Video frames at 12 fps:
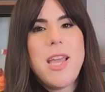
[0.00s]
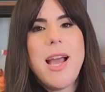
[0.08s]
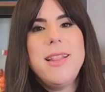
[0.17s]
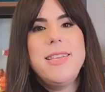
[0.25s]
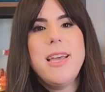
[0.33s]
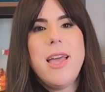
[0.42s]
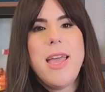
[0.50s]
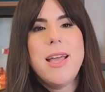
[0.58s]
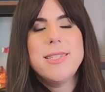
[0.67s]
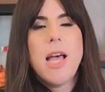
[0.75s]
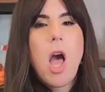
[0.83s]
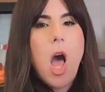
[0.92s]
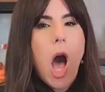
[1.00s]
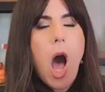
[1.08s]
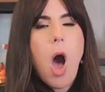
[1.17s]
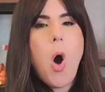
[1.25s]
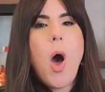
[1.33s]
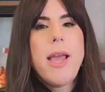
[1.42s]
So the idea is
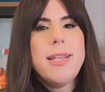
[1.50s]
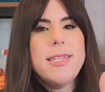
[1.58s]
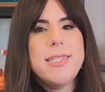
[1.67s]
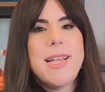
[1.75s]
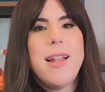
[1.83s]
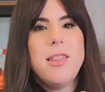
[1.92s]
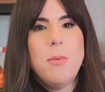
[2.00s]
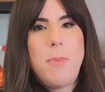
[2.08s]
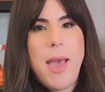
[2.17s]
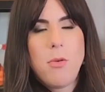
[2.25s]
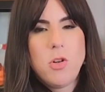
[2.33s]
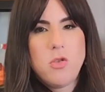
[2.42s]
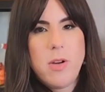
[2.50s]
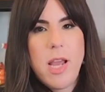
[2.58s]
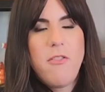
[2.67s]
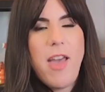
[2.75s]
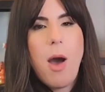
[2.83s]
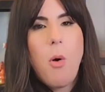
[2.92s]
I set the
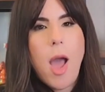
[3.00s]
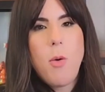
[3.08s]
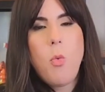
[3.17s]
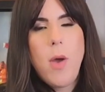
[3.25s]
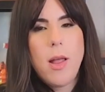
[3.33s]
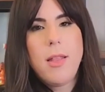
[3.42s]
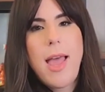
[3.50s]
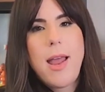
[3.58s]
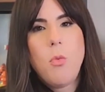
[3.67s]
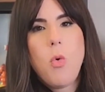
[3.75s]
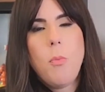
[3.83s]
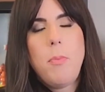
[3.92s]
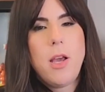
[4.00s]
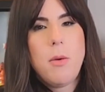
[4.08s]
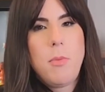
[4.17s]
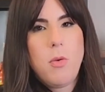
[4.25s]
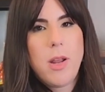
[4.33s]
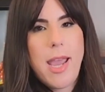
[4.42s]
boundary of how I will and won't be
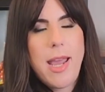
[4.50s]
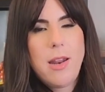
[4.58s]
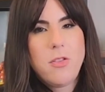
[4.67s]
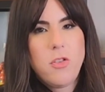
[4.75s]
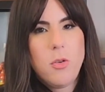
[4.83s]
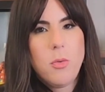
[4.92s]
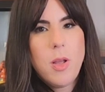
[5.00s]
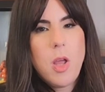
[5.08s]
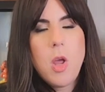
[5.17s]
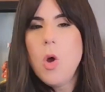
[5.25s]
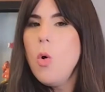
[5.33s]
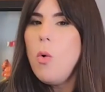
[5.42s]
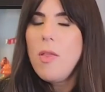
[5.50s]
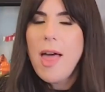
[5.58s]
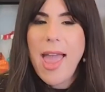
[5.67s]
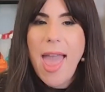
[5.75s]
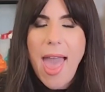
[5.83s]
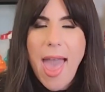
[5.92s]
communicated to. Will
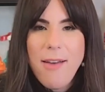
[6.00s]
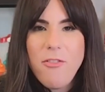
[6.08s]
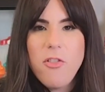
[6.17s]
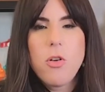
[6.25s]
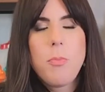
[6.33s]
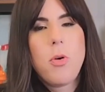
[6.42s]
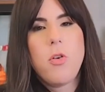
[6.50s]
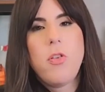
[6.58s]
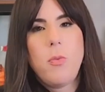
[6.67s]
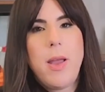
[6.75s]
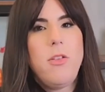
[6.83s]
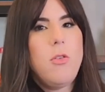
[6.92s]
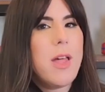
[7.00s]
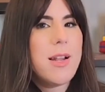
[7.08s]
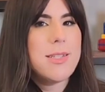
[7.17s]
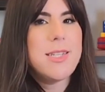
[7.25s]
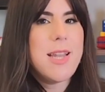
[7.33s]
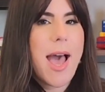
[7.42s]
I ever persuade you
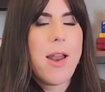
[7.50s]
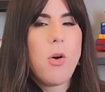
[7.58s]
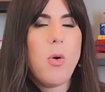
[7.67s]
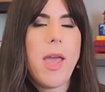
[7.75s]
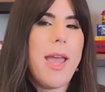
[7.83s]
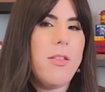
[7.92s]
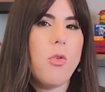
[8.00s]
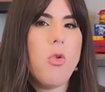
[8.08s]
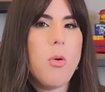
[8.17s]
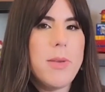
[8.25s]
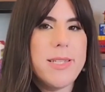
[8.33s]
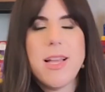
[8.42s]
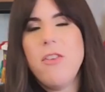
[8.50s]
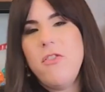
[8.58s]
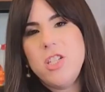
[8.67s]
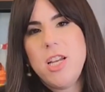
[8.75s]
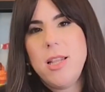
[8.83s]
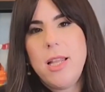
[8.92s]
that it's not okay to call me
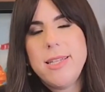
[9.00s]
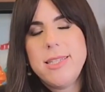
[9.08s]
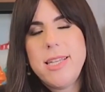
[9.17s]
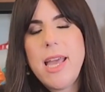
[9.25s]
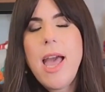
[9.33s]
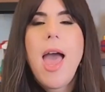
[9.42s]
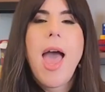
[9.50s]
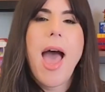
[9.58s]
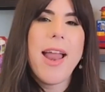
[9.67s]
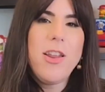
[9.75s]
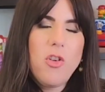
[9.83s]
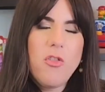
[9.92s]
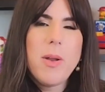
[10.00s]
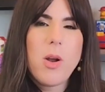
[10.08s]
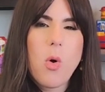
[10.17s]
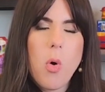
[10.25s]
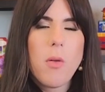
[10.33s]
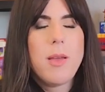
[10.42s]
selfish and lazy? And you've
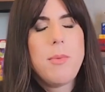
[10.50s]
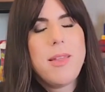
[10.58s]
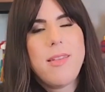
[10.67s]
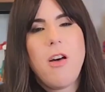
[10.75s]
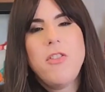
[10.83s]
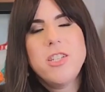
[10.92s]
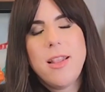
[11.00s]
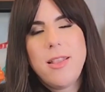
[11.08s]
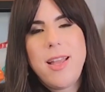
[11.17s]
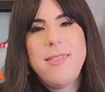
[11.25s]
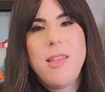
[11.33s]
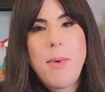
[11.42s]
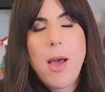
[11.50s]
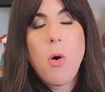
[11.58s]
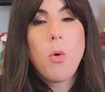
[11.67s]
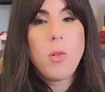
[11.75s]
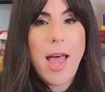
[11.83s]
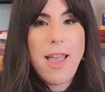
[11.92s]
been calling me selfish and lazy my
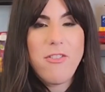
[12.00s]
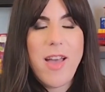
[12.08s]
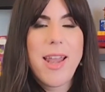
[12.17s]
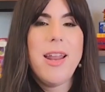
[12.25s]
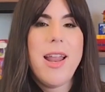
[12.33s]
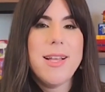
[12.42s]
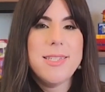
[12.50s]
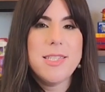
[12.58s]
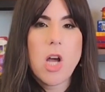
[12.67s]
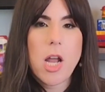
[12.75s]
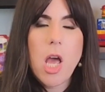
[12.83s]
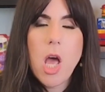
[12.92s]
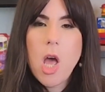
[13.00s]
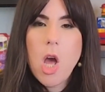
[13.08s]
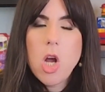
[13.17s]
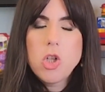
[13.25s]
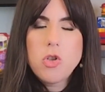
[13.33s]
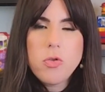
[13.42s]
whole life. And it has done
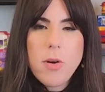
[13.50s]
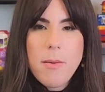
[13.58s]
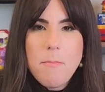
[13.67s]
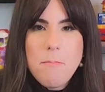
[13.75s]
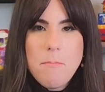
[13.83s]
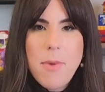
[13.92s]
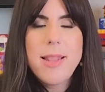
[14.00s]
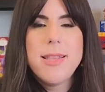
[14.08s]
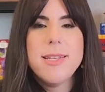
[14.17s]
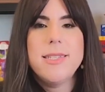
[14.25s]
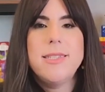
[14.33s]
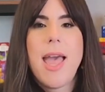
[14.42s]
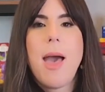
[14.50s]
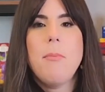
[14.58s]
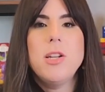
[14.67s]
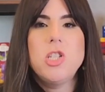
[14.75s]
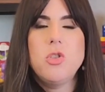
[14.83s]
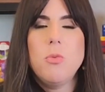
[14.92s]
tremendous
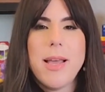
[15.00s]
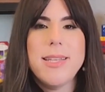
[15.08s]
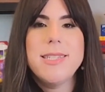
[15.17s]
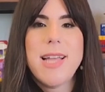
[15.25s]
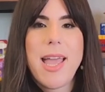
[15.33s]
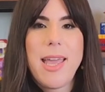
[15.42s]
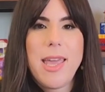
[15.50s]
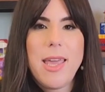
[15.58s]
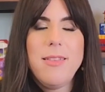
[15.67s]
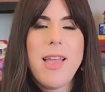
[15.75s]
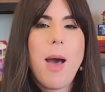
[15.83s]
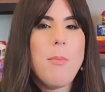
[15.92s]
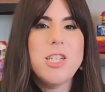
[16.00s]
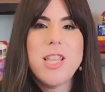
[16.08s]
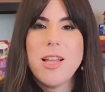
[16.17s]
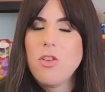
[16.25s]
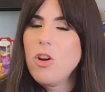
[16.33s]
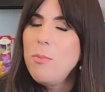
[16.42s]
damage to my psyche, damage
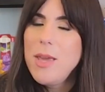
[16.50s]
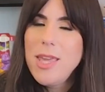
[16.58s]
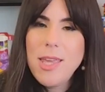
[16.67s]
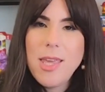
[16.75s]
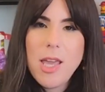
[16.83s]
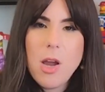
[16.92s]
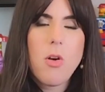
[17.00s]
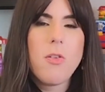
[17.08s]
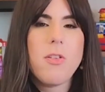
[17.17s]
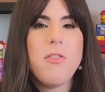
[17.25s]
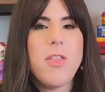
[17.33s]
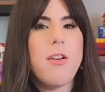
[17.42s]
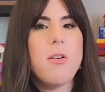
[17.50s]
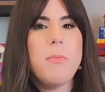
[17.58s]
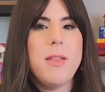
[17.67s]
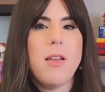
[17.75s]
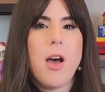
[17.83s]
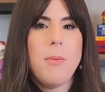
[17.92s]
that took me years of
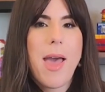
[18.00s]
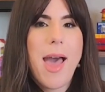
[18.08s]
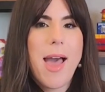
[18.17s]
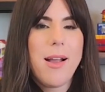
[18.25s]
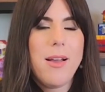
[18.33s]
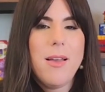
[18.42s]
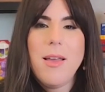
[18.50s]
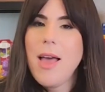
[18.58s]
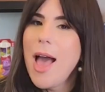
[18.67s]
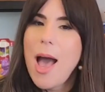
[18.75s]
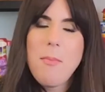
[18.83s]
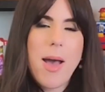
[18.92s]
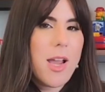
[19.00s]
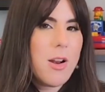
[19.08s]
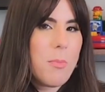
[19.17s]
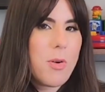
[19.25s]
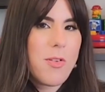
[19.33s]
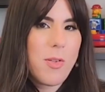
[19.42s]
therapy to unpack. Am I
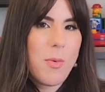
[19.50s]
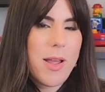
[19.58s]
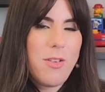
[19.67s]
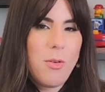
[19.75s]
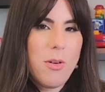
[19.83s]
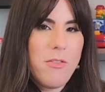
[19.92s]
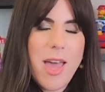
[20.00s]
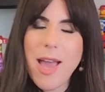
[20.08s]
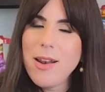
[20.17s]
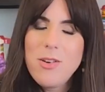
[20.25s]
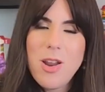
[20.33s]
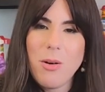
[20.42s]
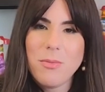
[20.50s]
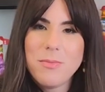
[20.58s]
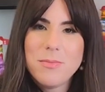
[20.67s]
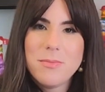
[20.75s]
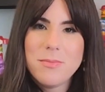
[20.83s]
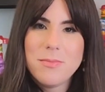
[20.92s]
going to persuade you of that? No,
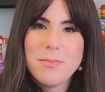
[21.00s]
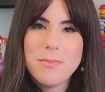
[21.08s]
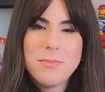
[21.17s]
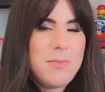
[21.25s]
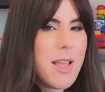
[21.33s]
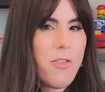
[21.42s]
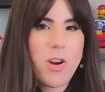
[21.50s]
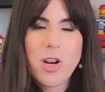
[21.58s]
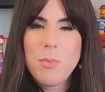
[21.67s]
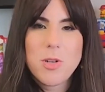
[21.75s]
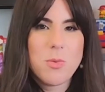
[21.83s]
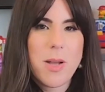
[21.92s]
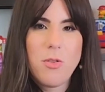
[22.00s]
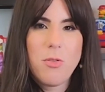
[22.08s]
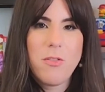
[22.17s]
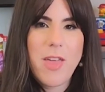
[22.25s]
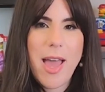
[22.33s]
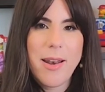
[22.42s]
never going to persuade
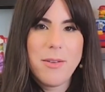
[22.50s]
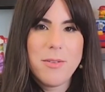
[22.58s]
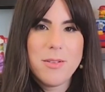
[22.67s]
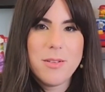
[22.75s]
you of that.